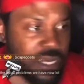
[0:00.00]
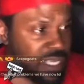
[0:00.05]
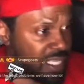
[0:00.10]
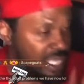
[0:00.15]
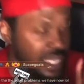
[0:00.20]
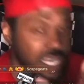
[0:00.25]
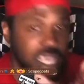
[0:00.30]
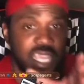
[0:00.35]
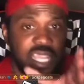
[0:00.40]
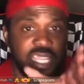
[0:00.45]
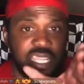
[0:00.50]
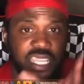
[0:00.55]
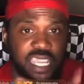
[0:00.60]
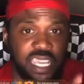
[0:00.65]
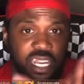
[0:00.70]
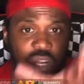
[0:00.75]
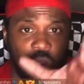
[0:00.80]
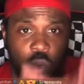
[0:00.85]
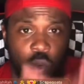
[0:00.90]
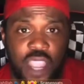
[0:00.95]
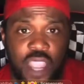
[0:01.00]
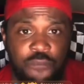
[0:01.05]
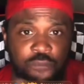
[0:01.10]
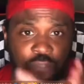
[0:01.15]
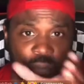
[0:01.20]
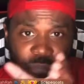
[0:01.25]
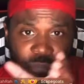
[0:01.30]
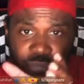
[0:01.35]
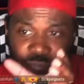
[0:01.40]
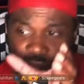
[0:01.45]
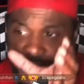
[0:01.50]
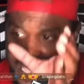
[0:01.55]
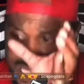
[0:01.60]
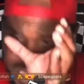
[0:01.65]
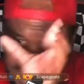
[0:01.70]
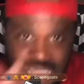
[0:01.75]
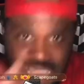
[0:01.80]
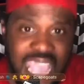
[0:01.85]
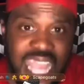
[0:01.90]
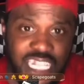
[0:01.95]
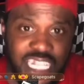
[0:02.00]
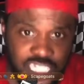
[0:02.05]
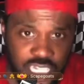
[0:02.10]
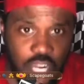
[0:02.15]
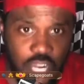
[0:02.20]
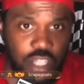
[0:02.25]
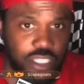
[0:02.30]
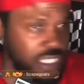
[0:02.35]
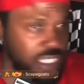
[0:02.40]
Get get away from that church.